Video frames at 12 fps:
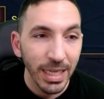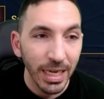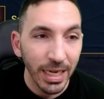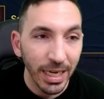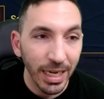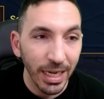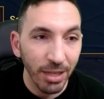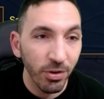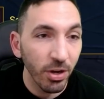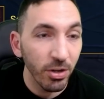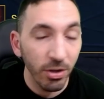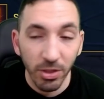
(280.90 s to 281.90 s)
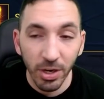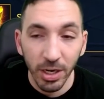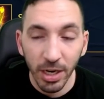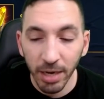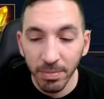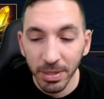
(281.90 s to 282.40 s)
uh,
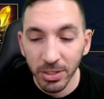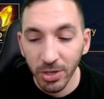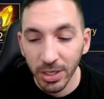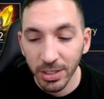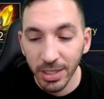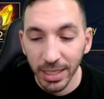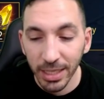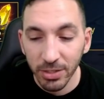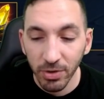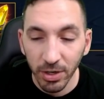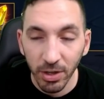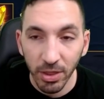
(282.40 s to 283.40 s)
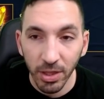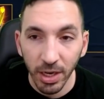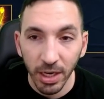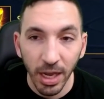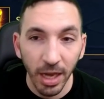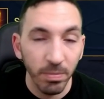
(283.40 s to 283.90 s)
339 mysteries that's
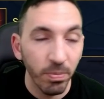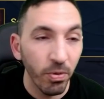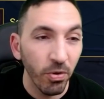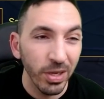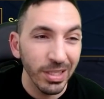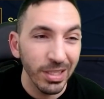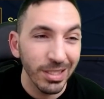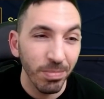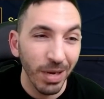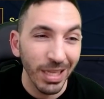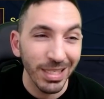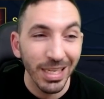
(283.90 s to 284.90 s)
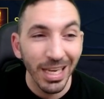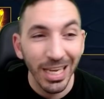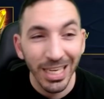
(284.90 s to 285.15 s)
339 points plus